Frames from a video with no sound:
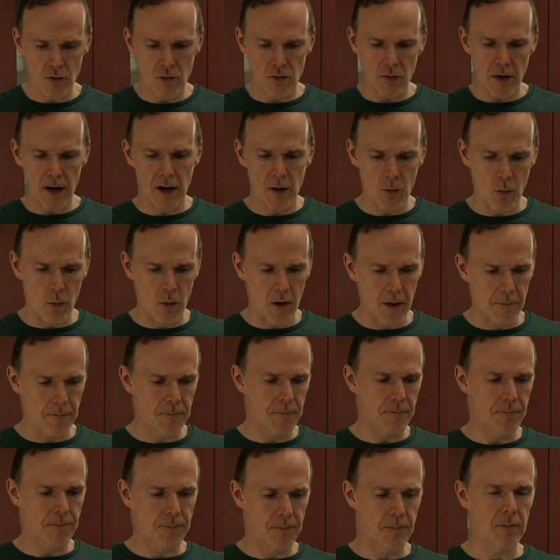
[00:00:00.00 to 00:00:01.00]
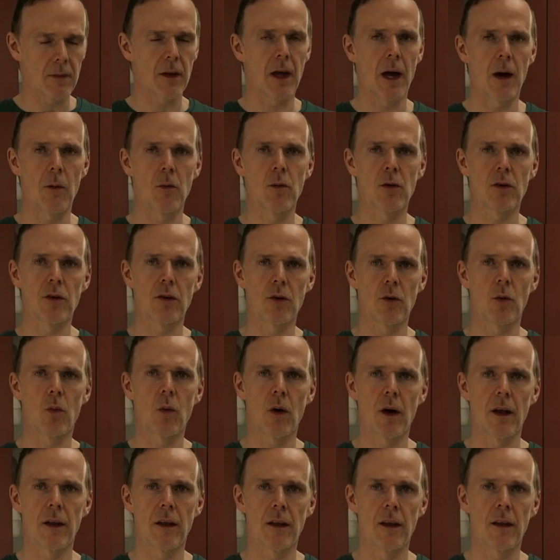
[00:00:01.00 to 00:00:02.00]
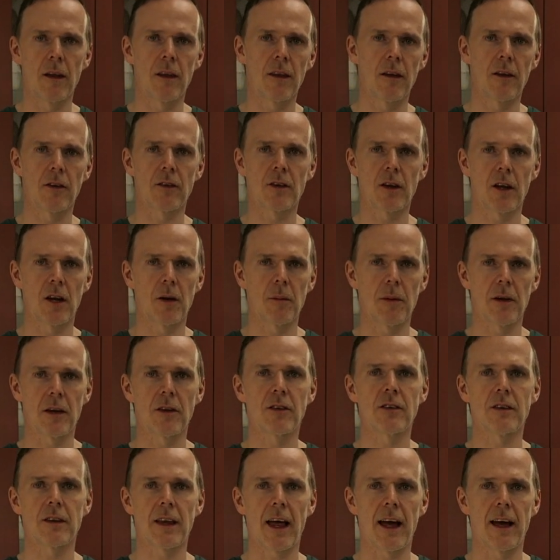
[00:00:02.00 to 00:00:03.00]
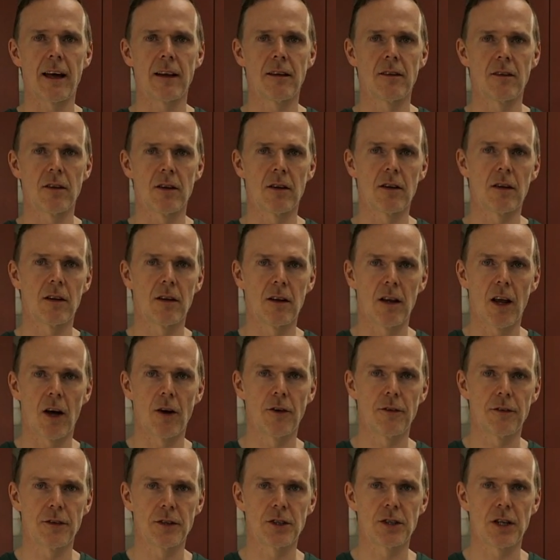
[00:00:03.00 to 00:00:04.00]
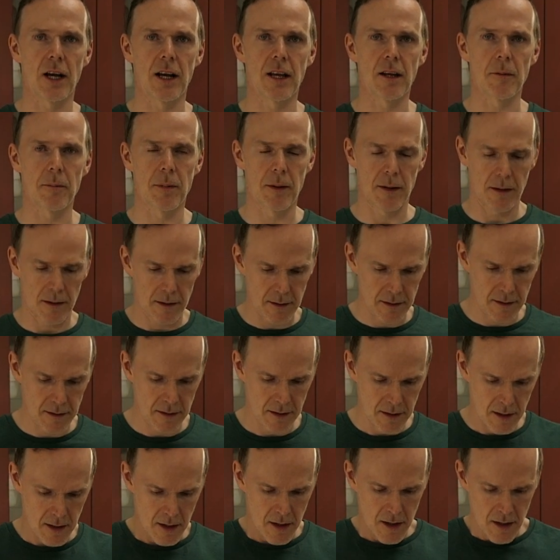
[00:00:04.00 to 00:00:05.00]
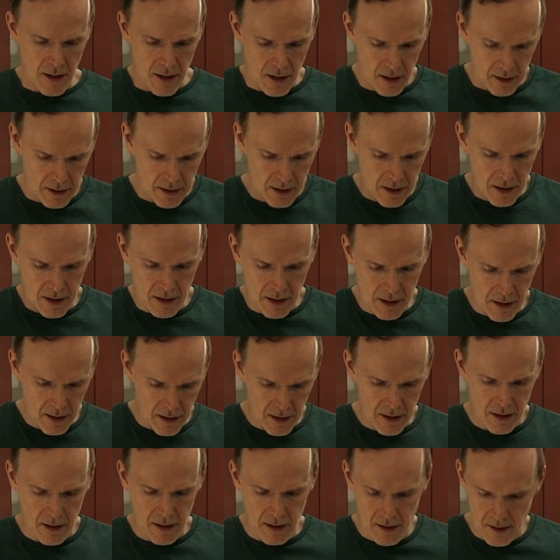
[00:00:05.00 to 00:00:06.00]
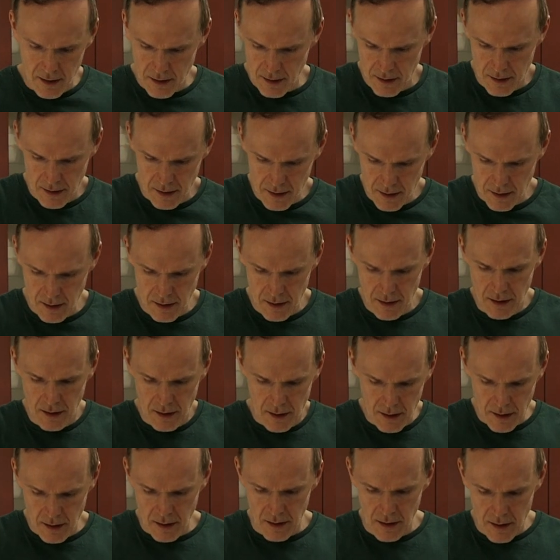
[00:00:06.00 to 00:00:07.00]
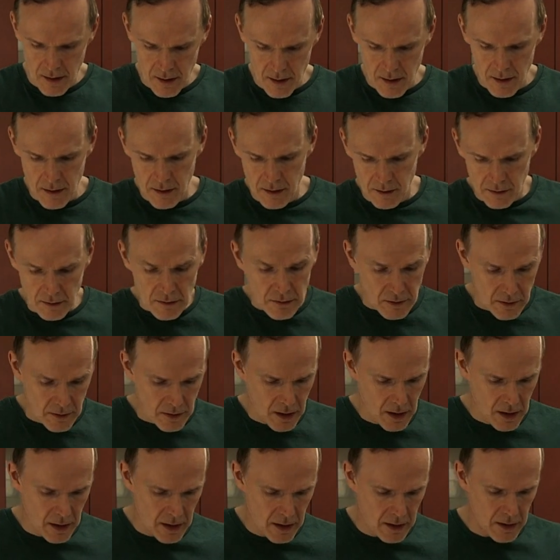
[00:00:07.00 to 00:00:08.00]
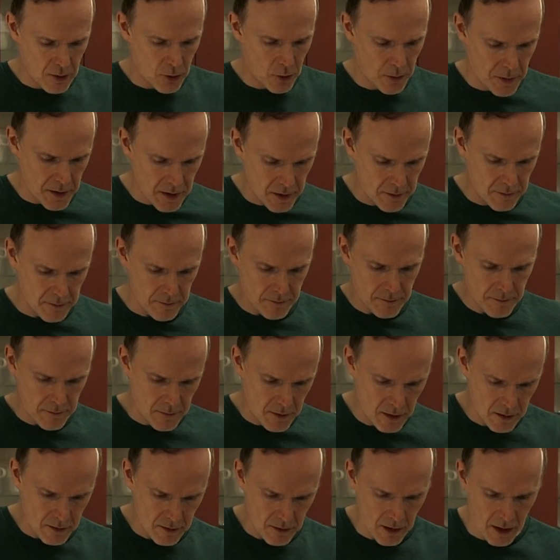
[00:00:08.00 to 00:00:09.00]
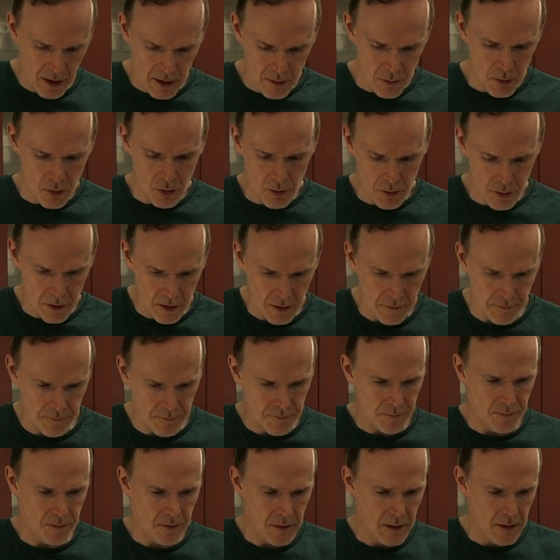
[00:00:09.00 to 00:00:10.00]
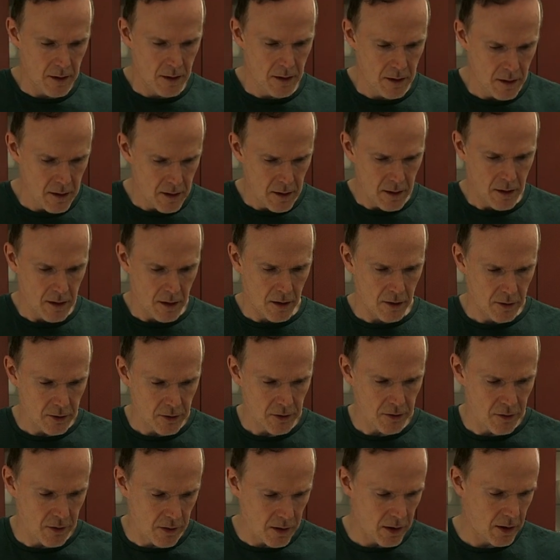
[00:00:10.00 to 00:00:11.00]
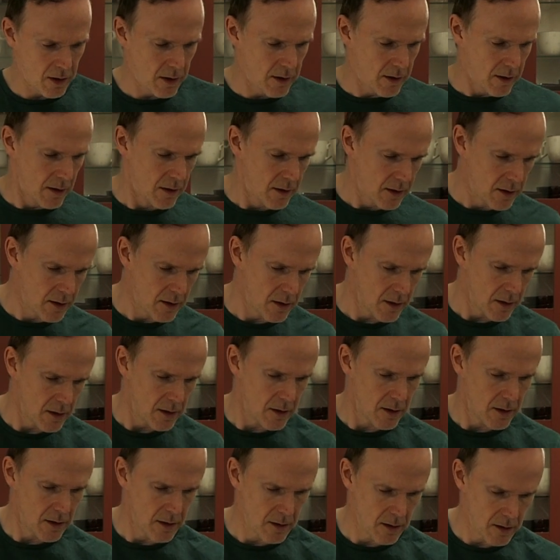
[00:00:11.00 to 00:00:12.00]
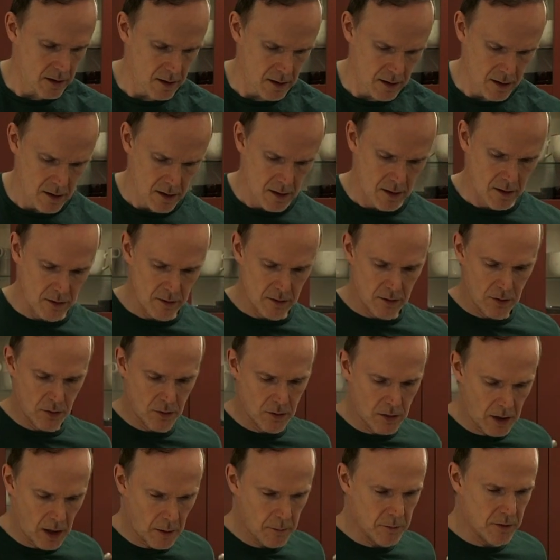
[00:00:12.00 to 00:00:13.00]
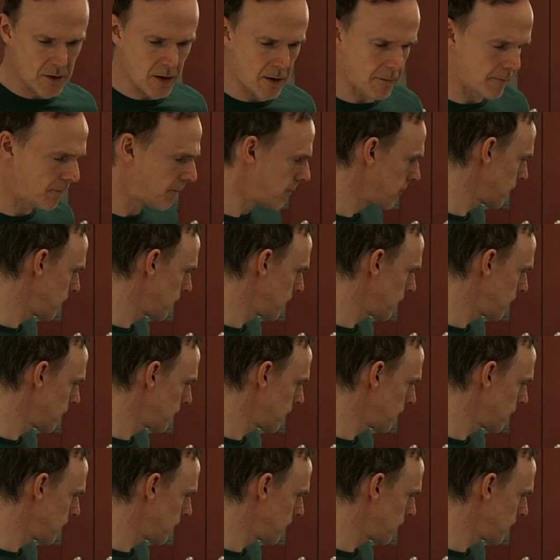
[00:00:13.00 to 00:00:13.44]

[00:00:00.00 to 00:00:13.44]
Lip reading: round one, and we'll do one that's going to be a standard loaf shape. Okay, it's stuck a little bit on the table, but it's fine. Soon comes up.